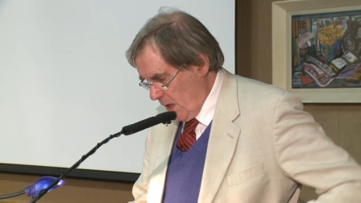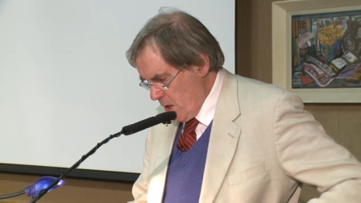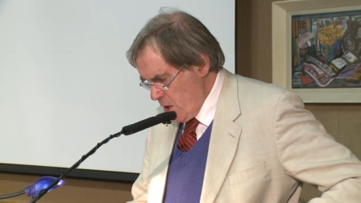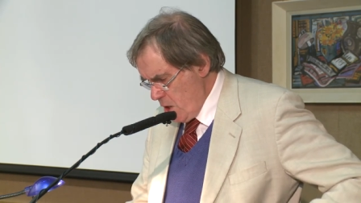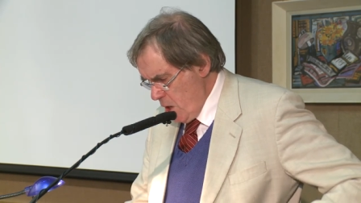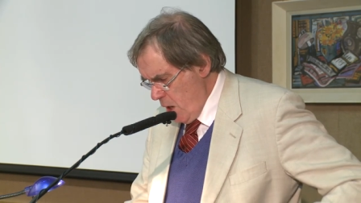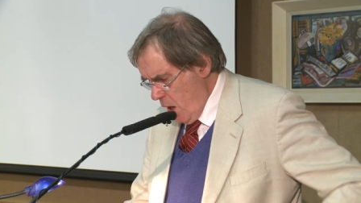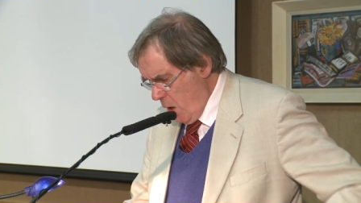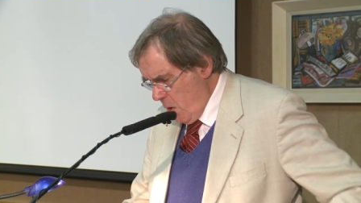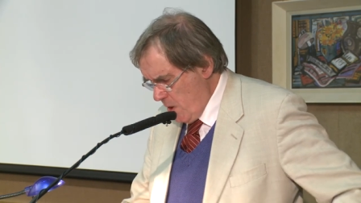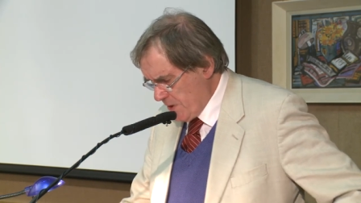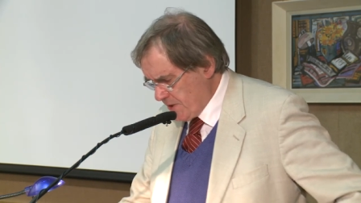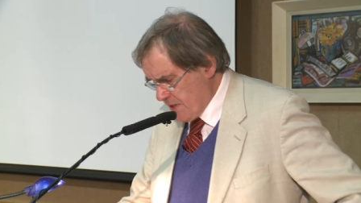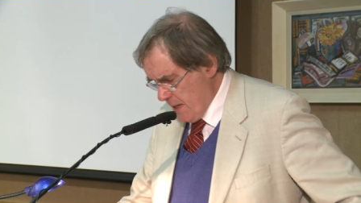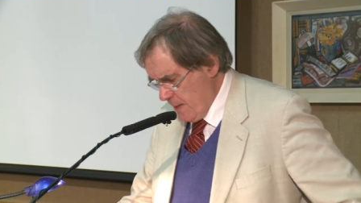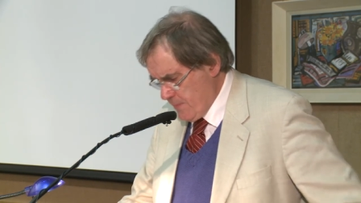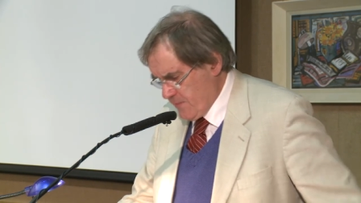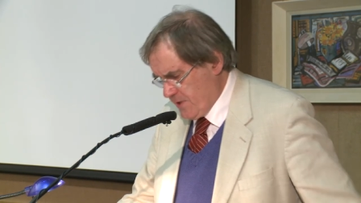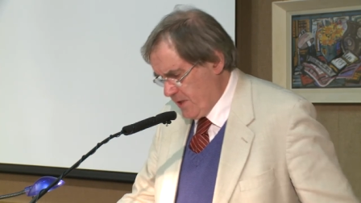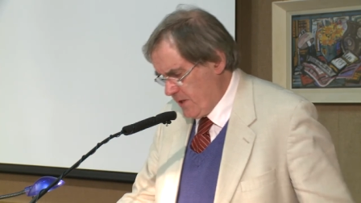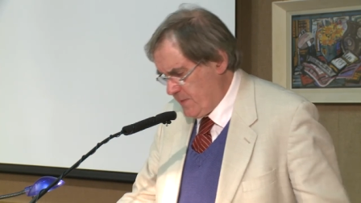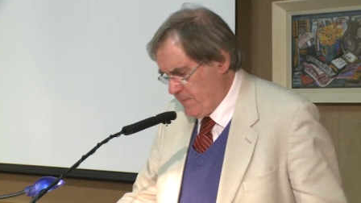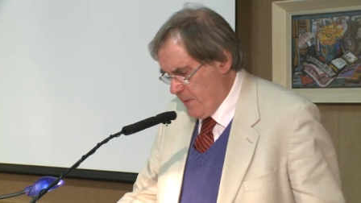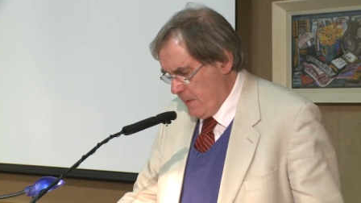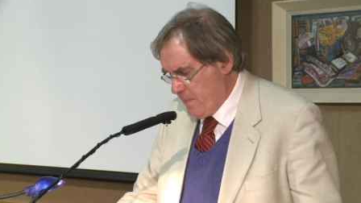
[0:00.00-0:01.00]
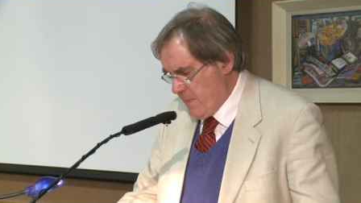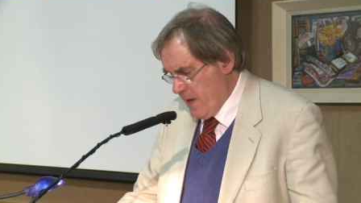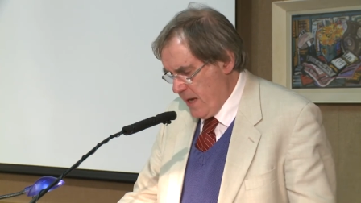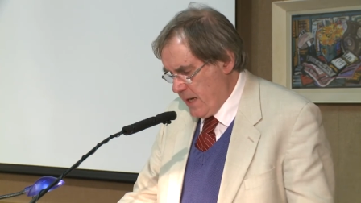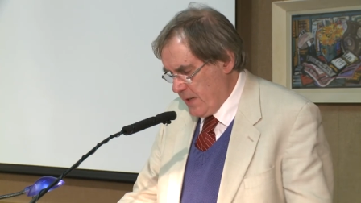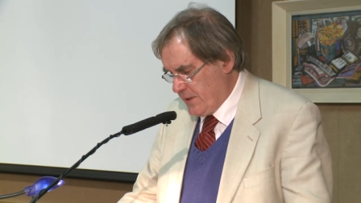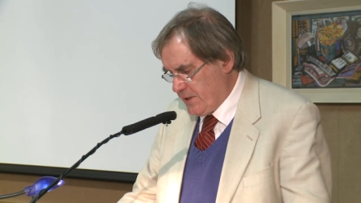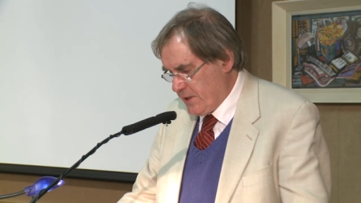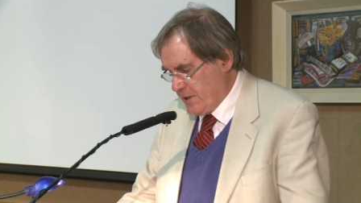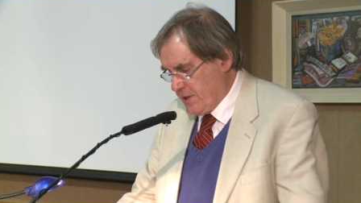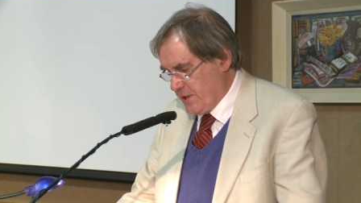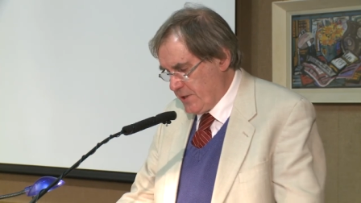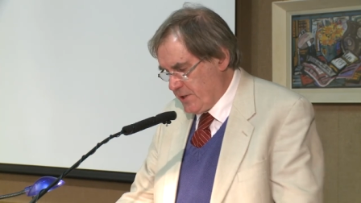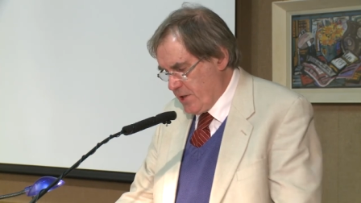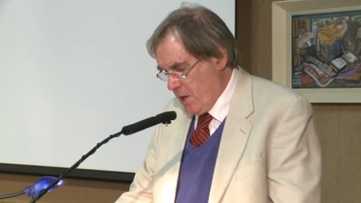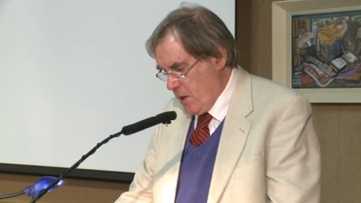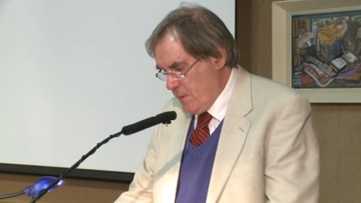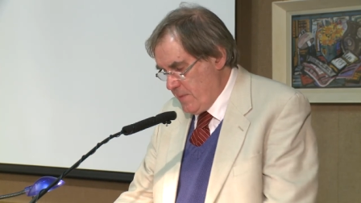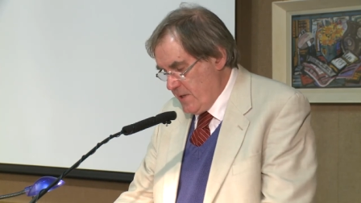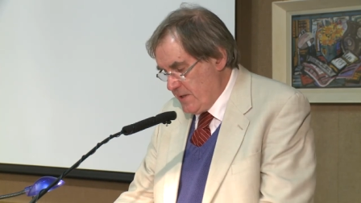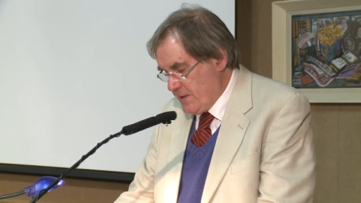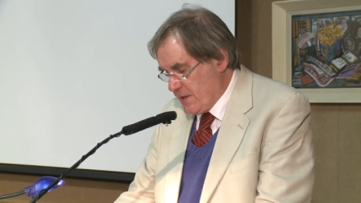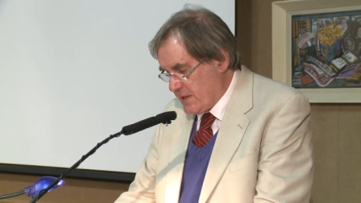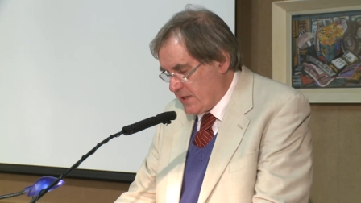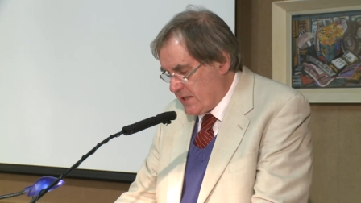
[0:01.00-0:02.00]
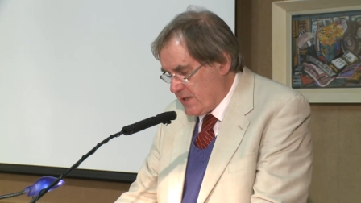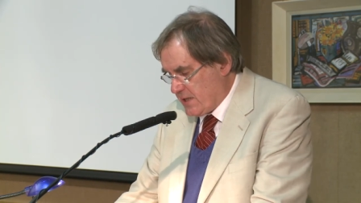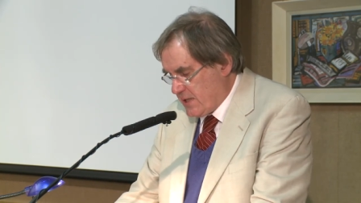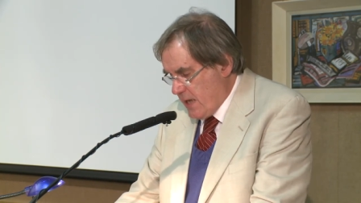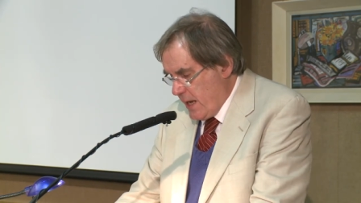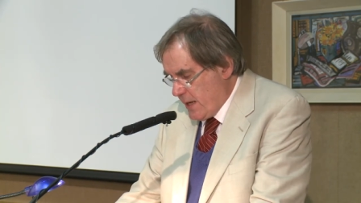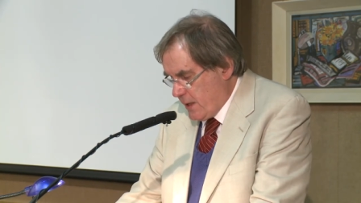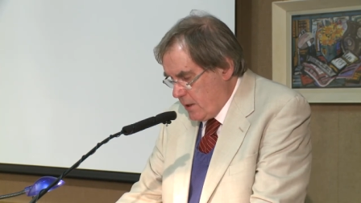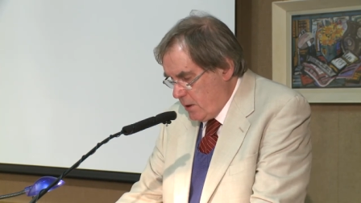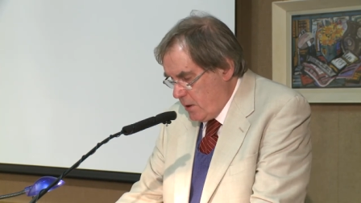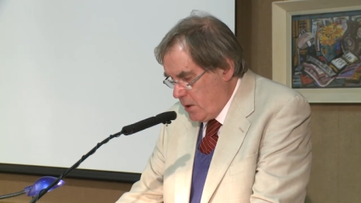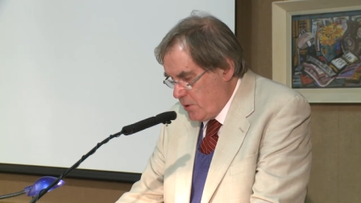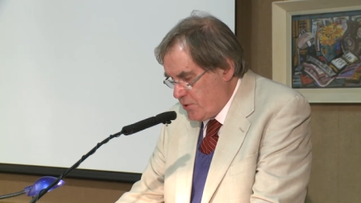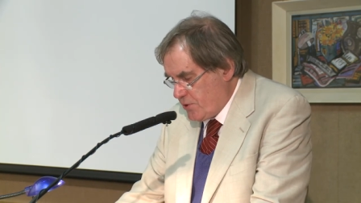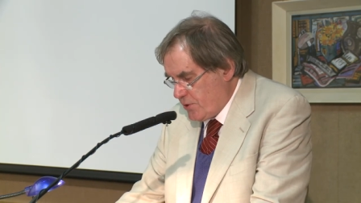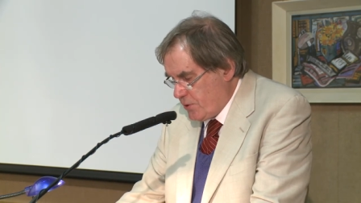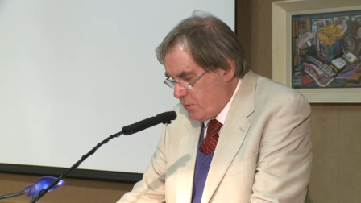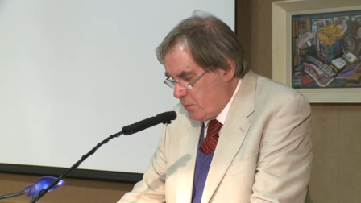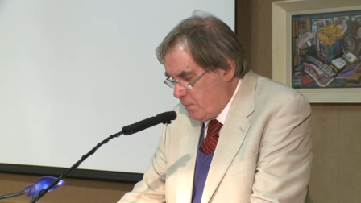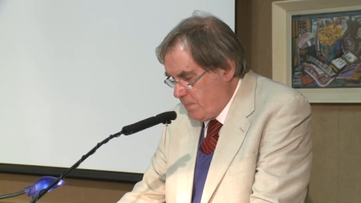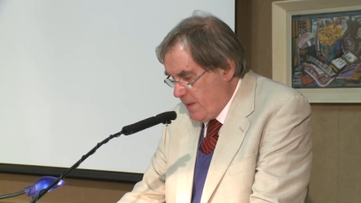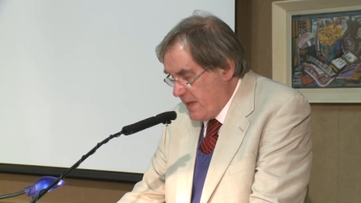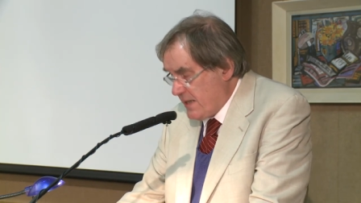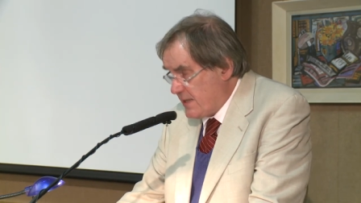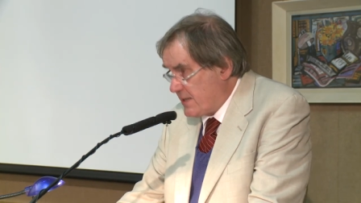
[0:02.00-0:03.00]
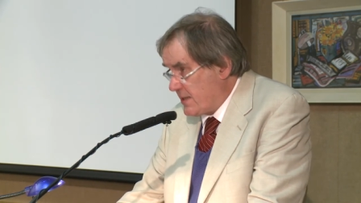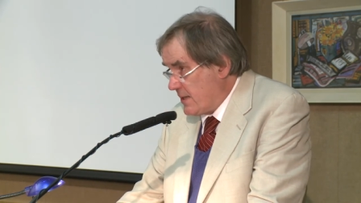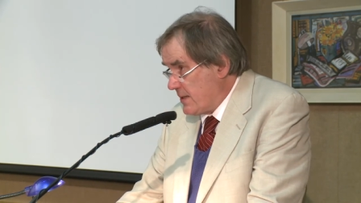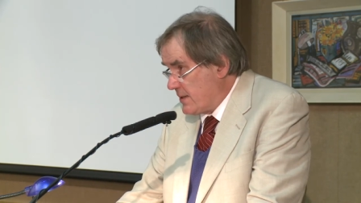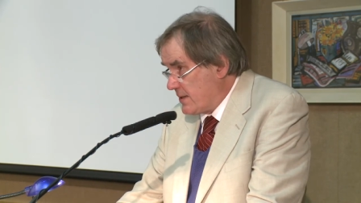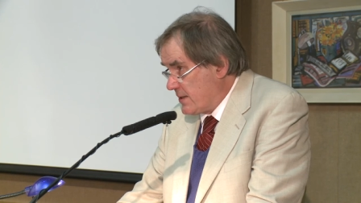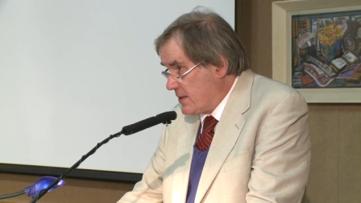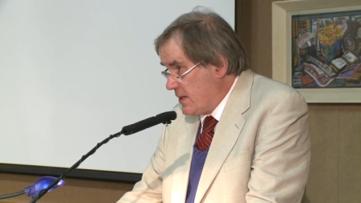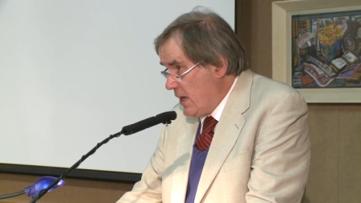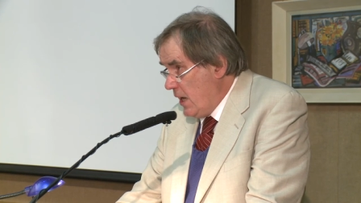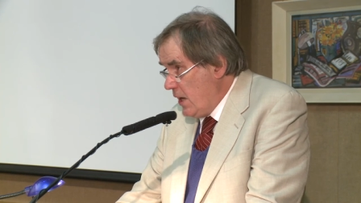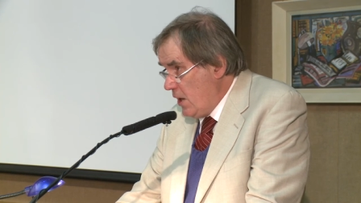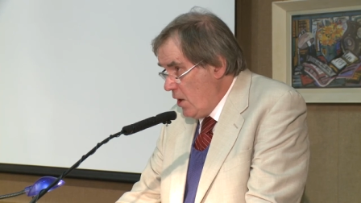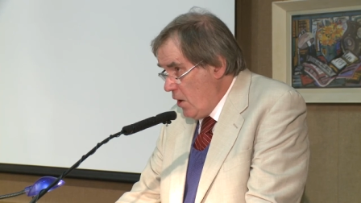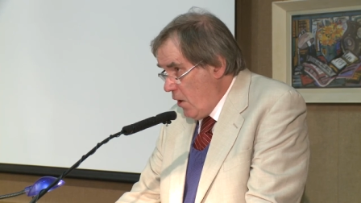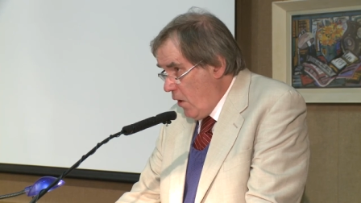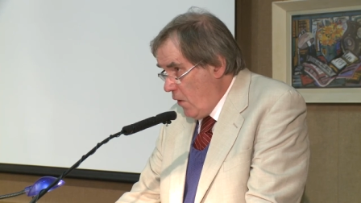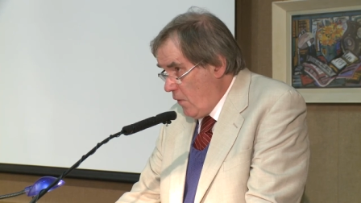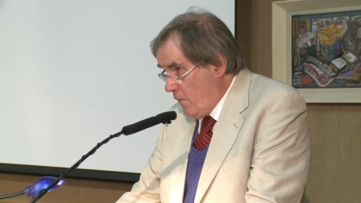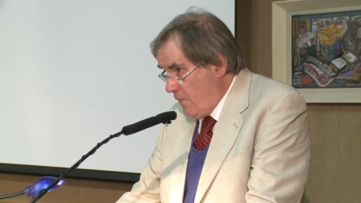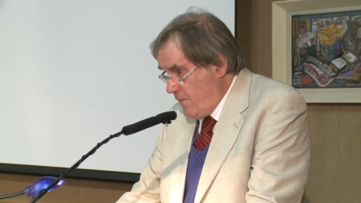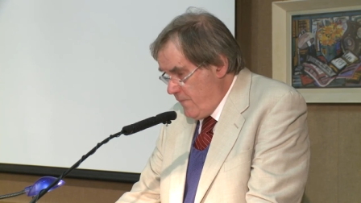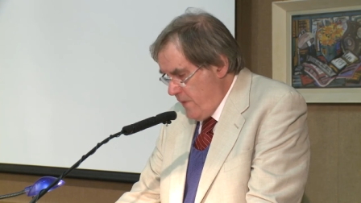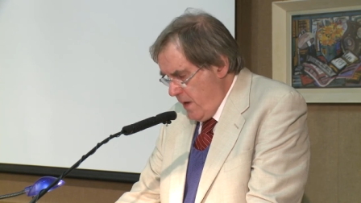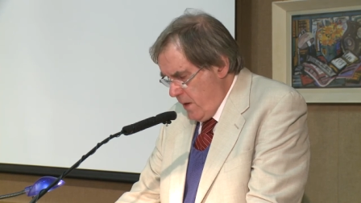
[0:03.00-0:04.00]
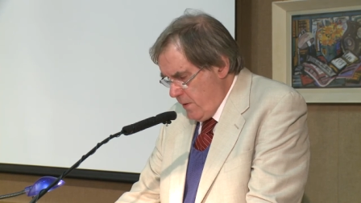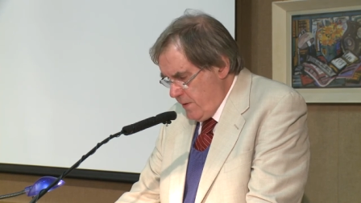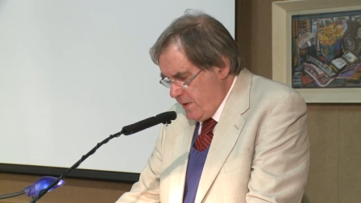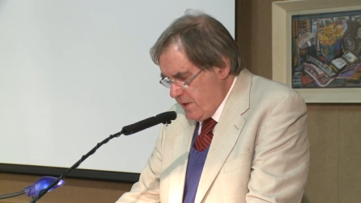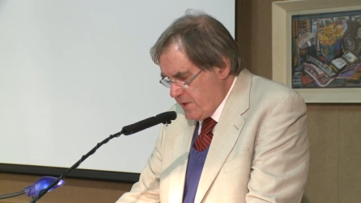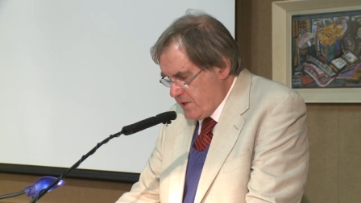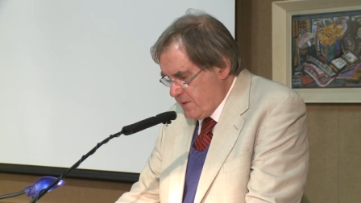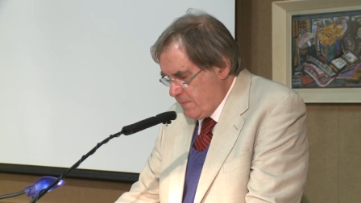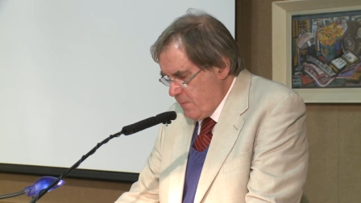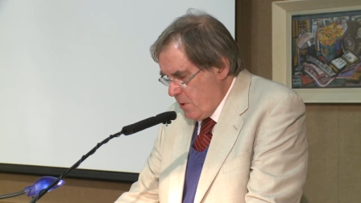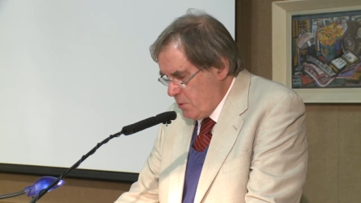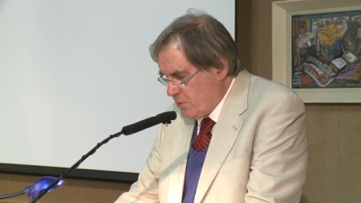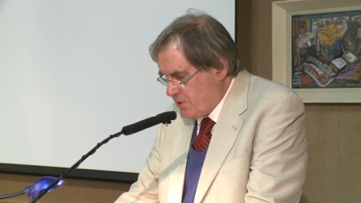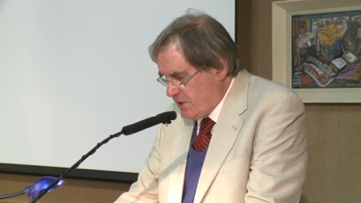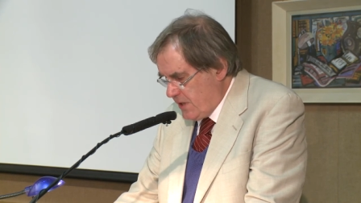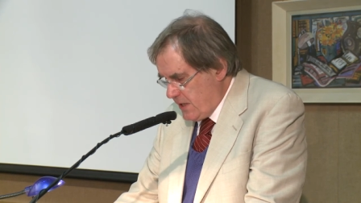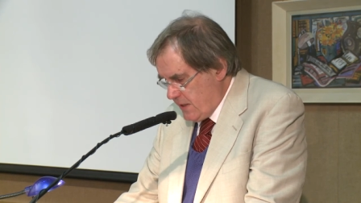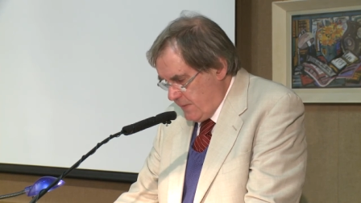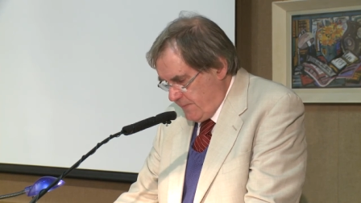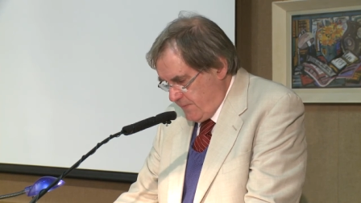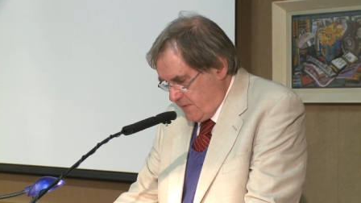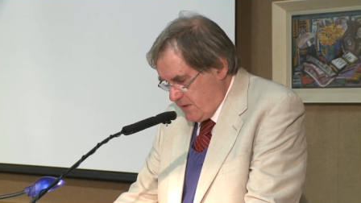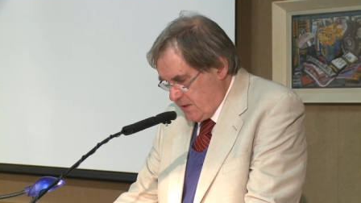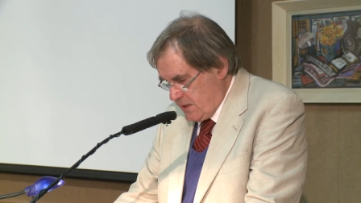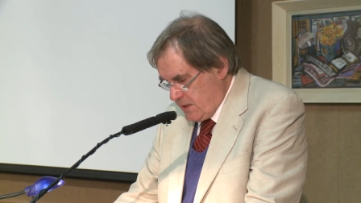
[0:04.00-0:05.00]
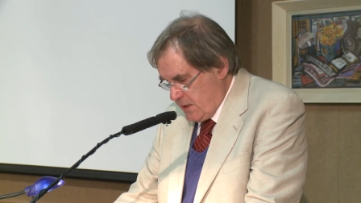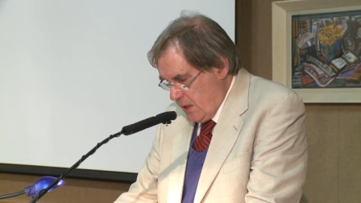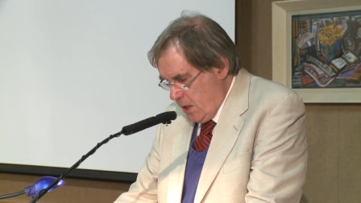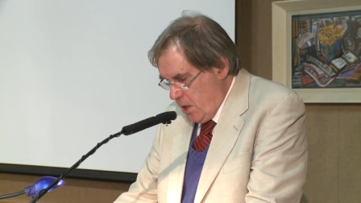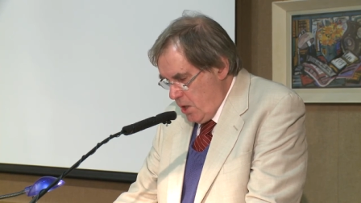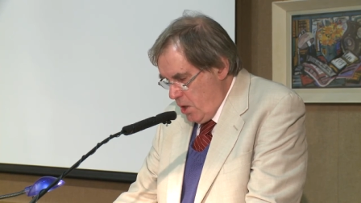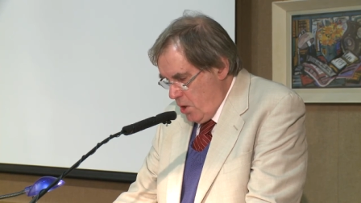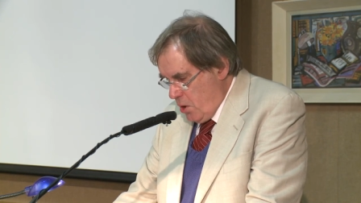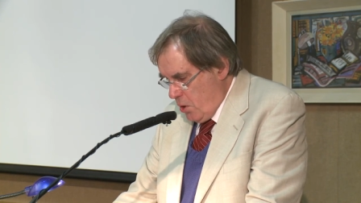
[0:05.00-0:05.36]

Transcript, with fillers: No attempt has been made to determine the psychological basis of various motifs